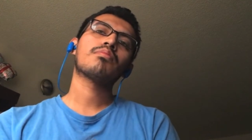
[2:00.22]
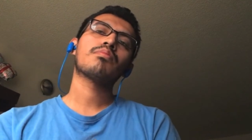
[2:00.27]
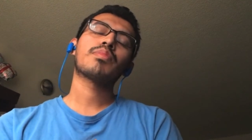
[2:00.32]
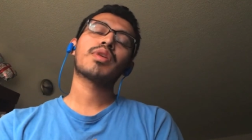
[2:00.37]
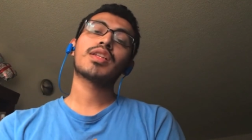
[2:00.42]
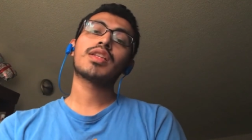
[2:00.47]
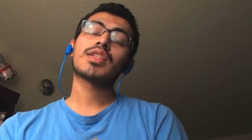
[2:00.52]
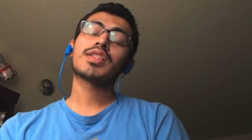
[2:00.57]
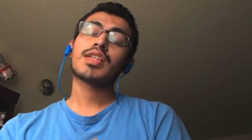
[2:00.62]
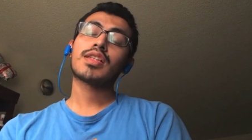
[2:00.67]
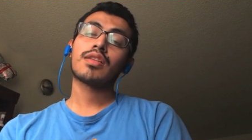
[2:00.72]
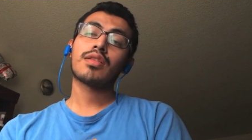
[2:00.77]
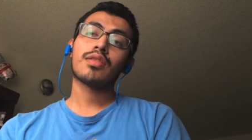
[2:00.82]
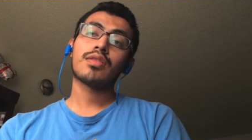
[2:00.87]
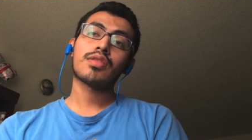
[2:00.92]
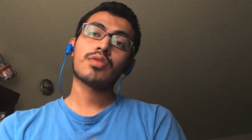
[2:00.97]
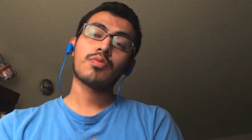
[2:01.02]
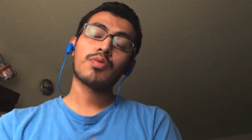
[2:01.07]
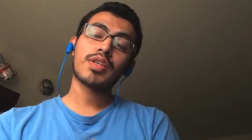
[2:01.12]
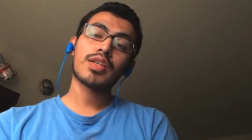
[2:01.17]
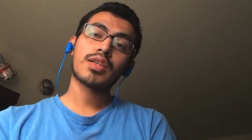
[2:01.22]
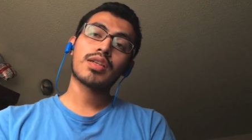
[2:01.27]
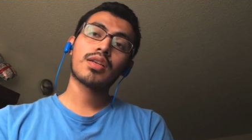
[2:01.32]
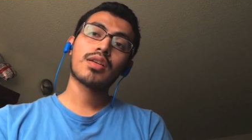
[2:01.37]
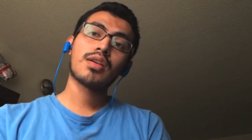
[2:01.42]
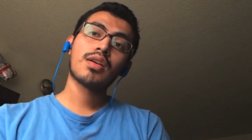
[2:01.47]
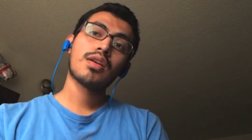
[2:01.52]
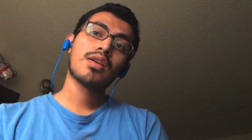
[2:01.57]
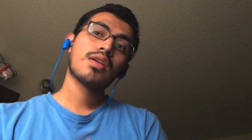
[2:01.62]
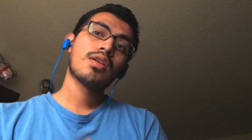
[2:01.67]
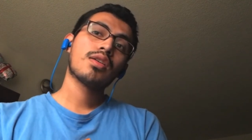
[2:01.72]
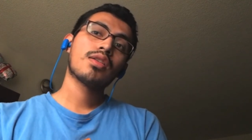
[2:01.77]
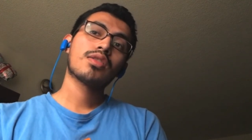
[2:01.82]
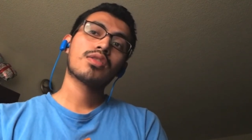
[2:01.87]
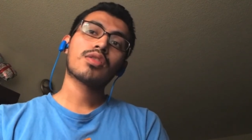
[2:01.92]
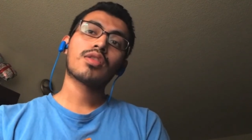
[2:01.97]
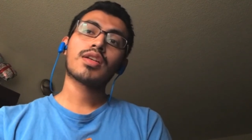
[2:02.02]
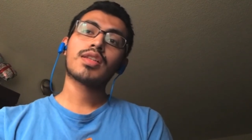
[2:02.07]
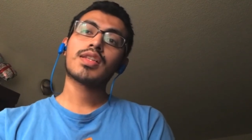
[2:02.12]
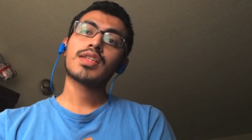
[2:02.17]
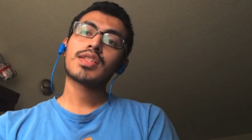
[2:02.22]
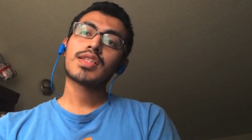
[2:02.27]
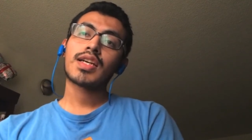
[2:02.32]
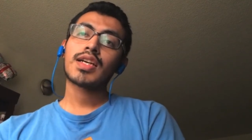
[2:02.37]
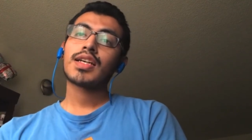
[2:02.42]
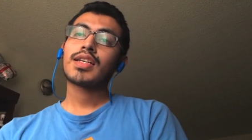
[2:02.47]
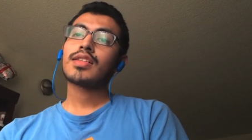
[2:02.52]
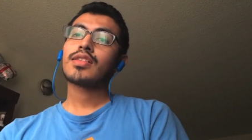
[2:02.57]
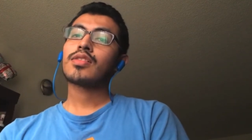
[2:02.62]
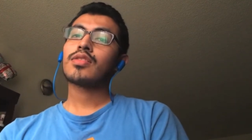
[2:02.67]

by this end of this week. So I decided